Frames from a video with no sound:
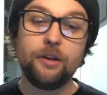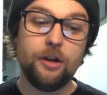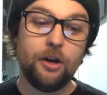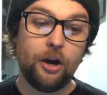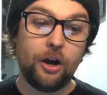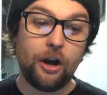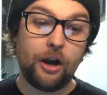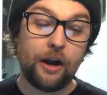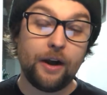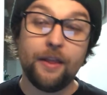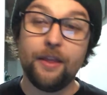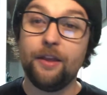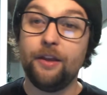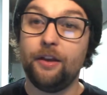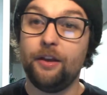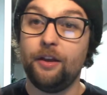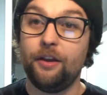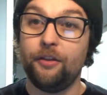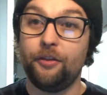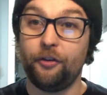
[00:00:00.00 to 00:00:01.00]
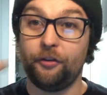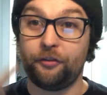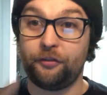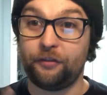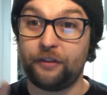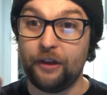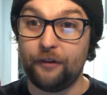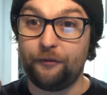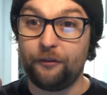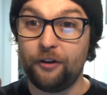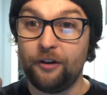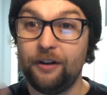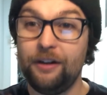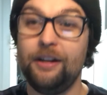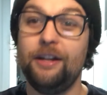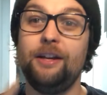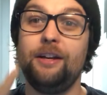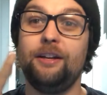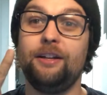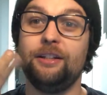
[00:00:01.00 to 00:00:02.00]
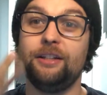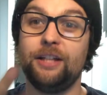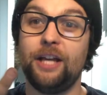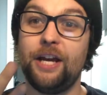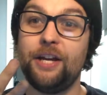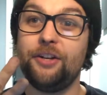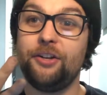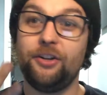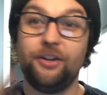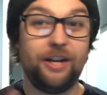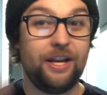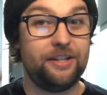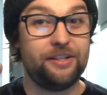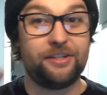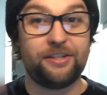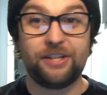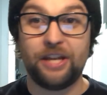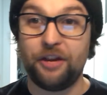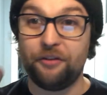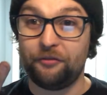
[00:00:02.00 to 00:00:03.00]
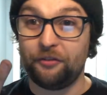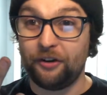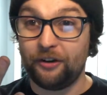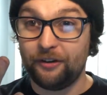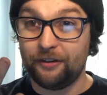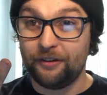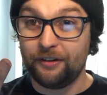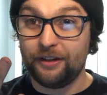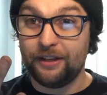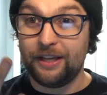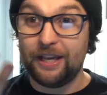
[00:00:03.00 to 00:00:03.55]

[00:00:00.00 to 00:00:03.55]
are they're stiffer, lighter, and safer.